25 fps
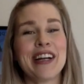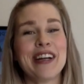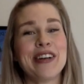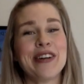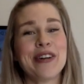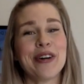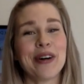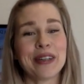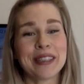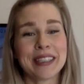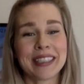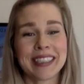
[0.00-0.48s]

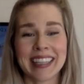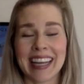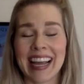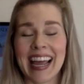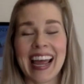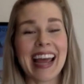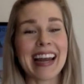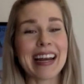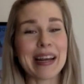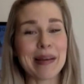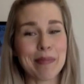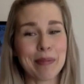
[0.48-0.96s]
not
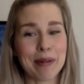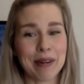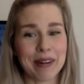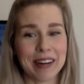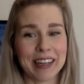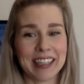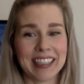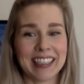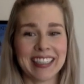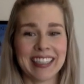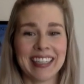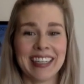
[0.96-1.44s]
any
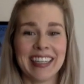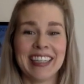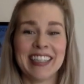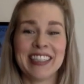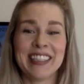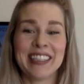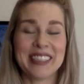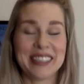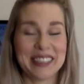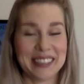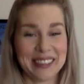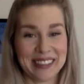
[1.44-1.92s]
point
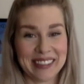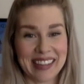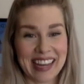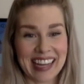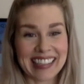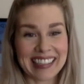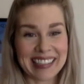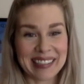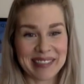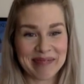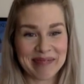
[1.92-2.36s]
to do that.